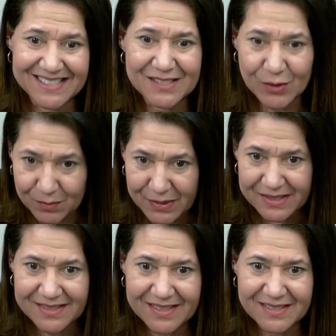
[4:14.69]
It's good
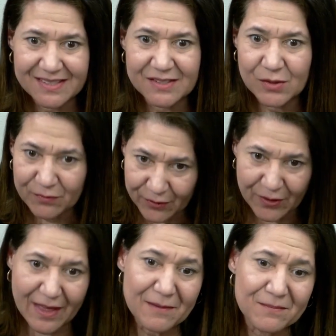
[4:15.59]
business. It's good for
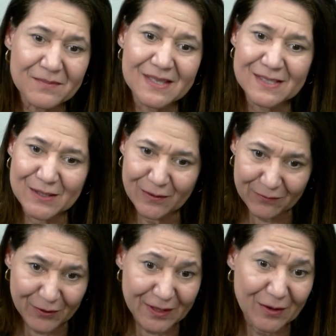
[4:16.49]
them. It's good
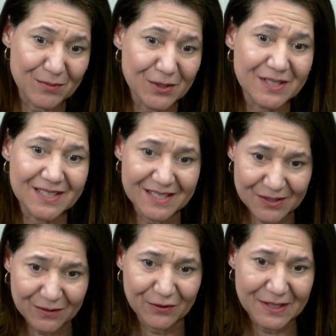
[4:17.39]
for the community. It's
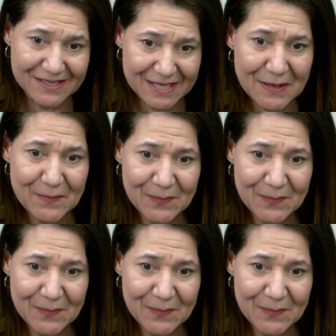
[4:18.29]
good for the city.